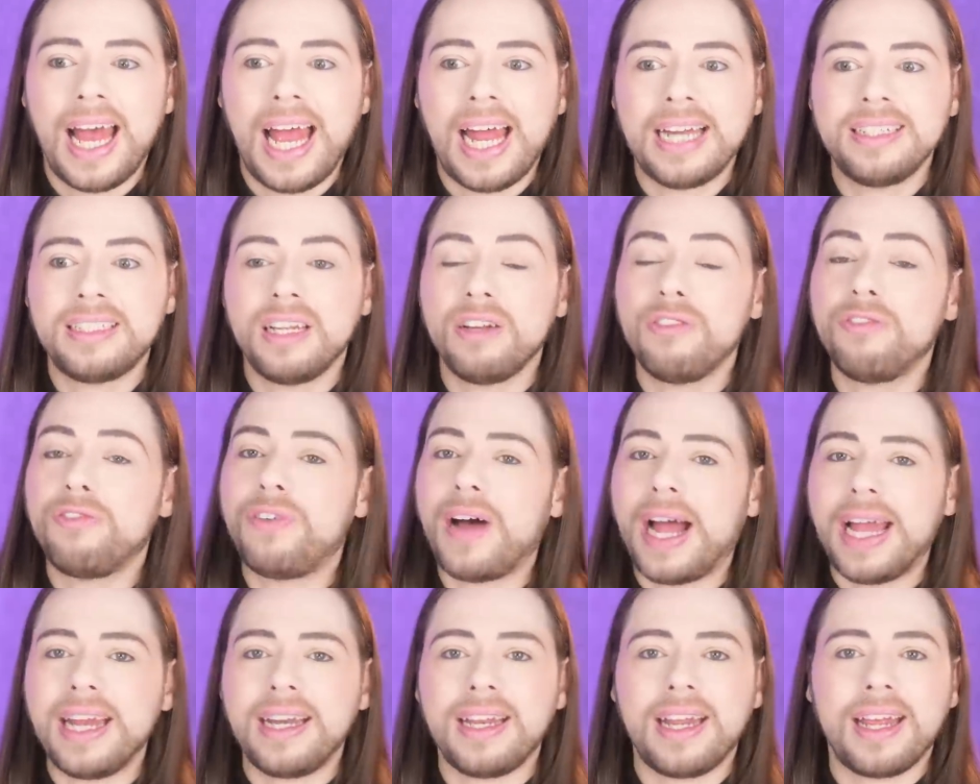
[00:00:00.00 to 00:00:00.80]
and
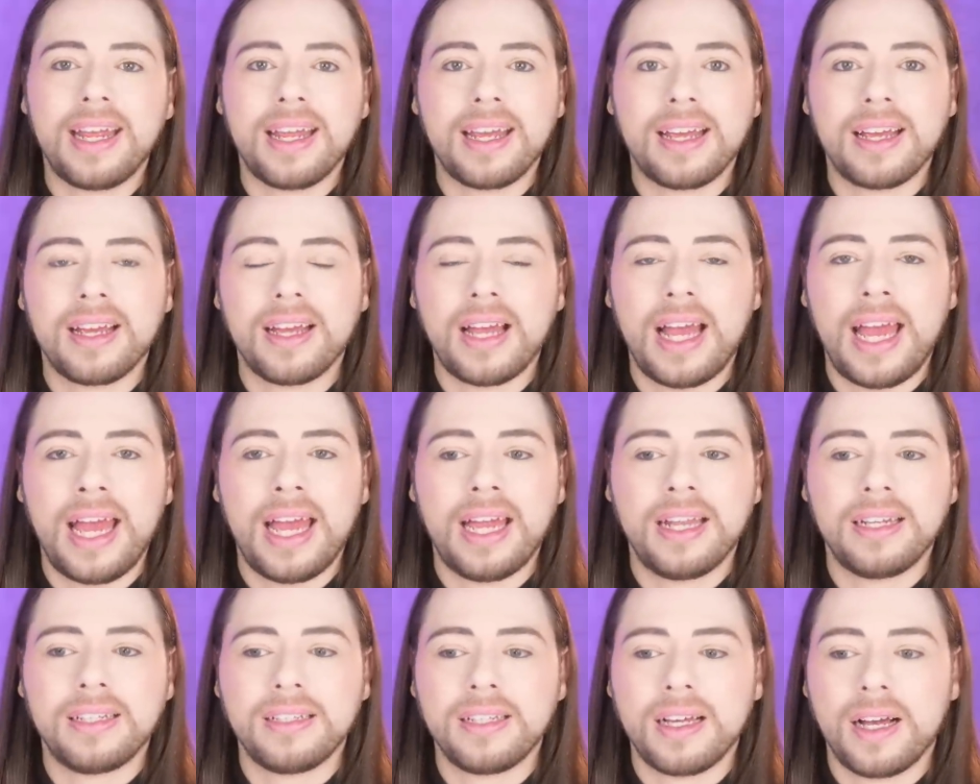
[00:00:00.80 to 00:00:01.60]
inviting
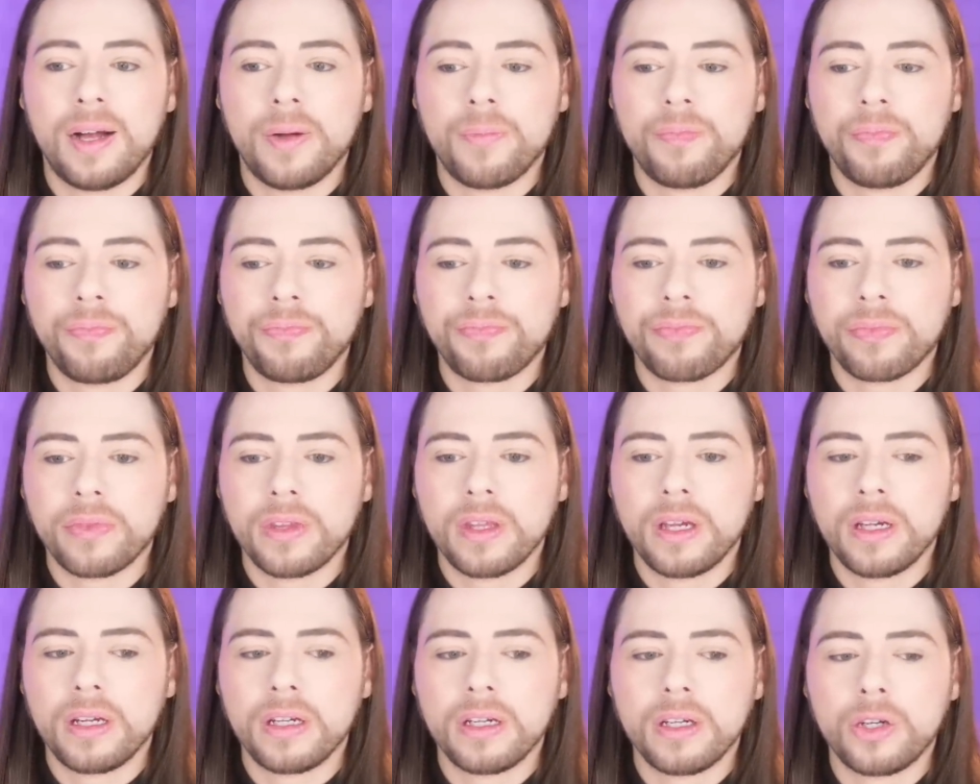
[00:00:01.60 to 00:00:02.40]
and um,
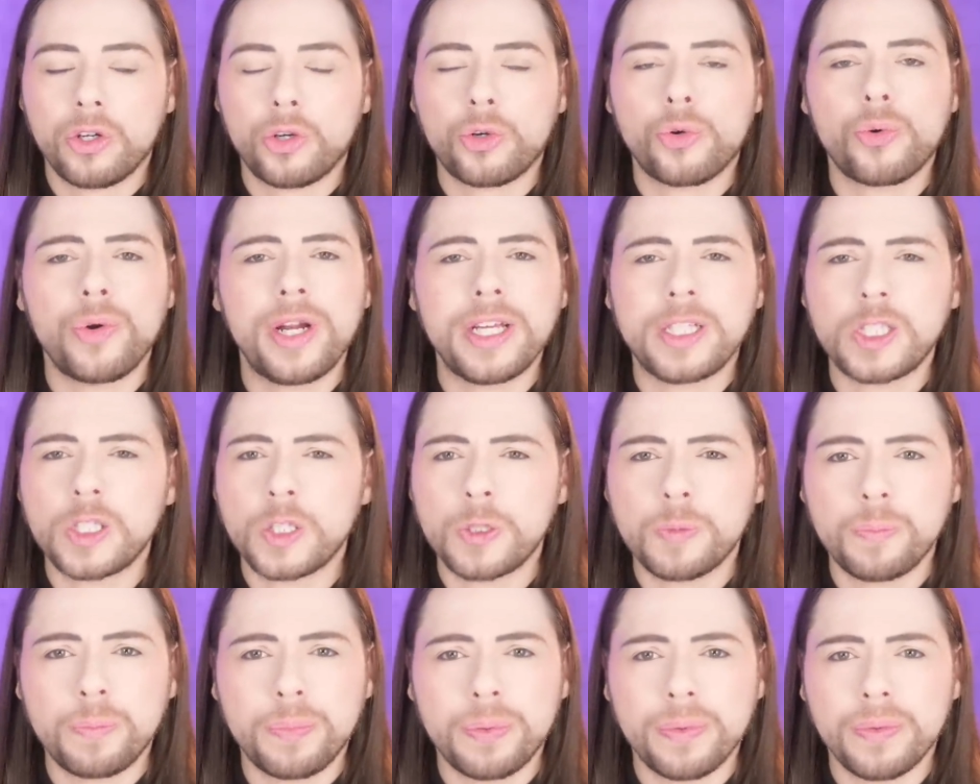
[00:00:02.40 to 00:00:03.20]

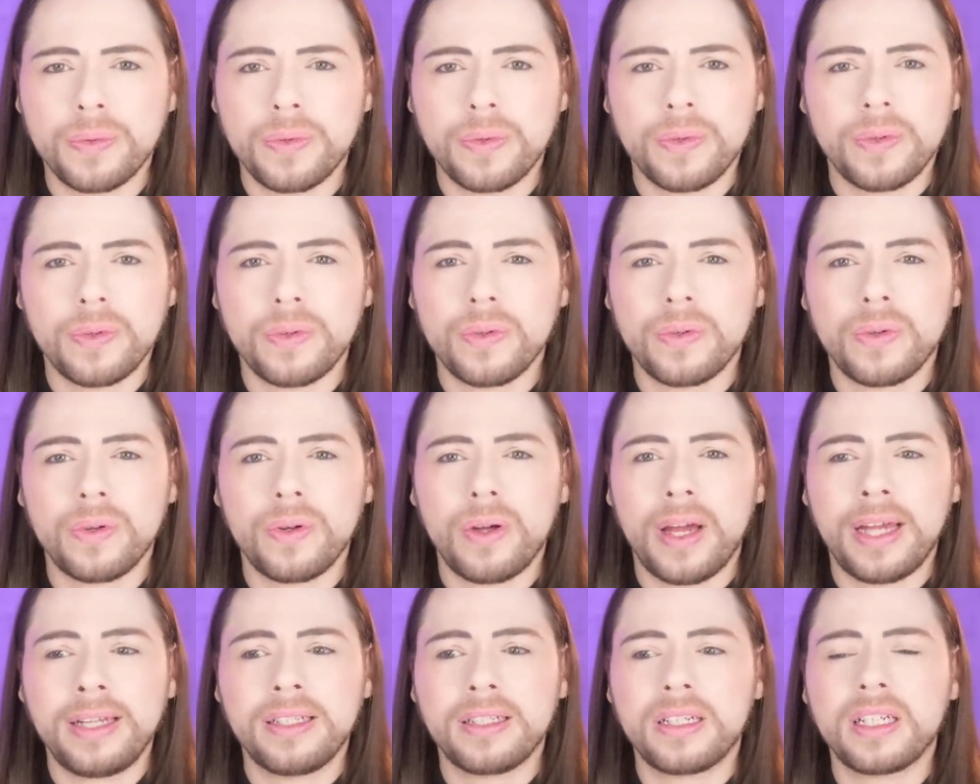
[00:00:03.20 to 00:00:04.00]
crisp
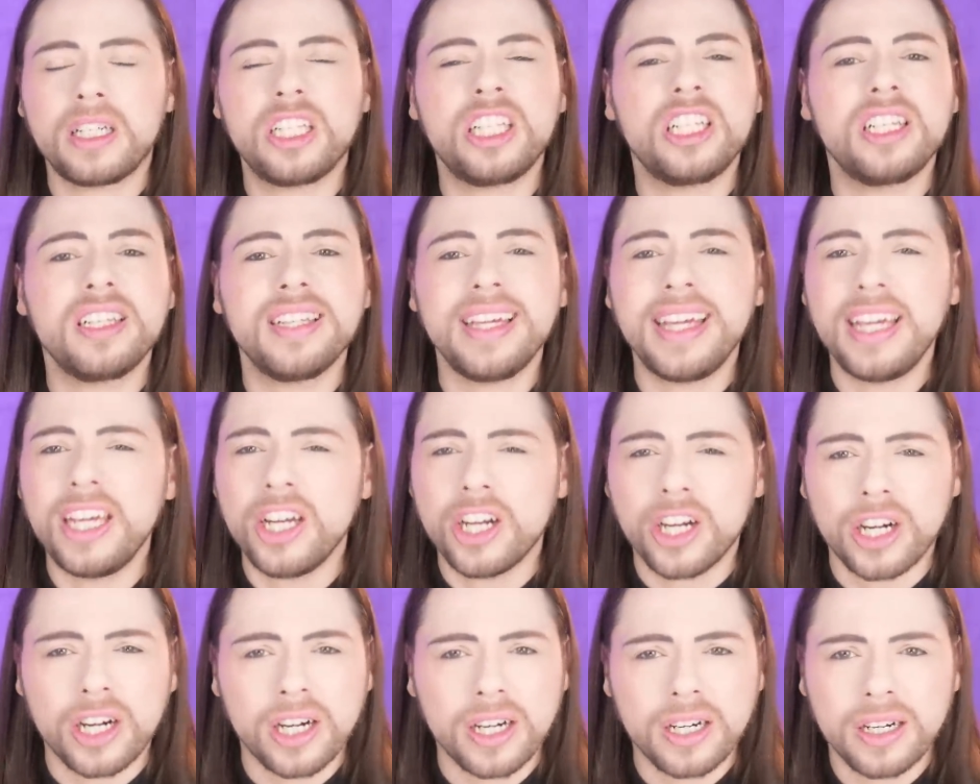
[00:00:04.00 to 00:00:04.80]
and
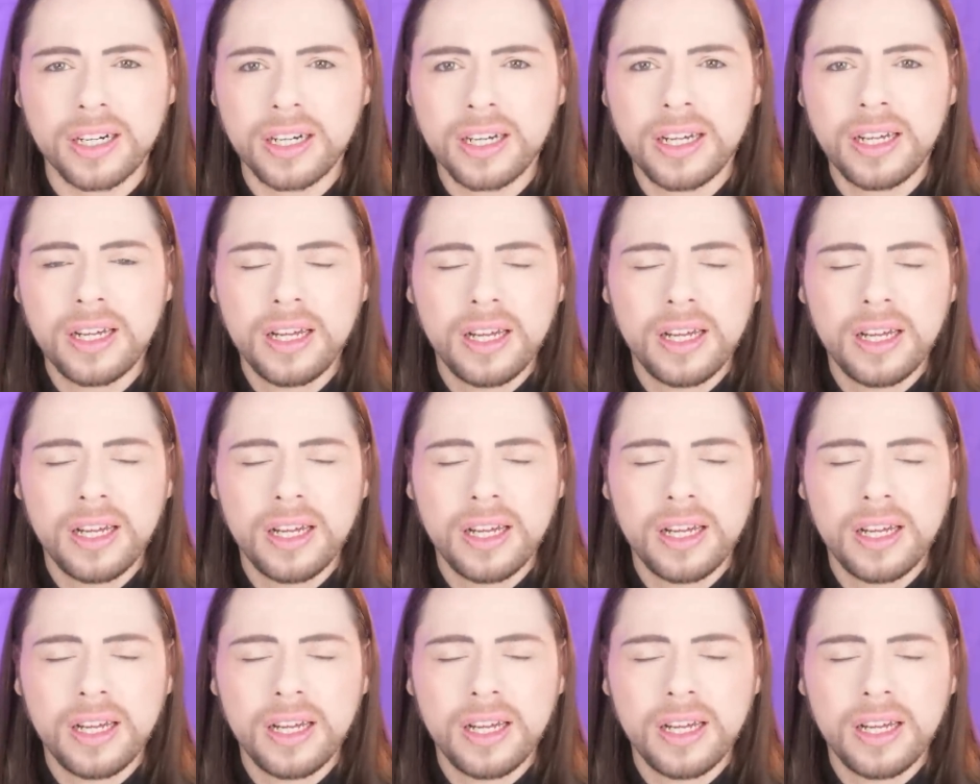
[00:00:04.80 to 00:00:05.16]
clear.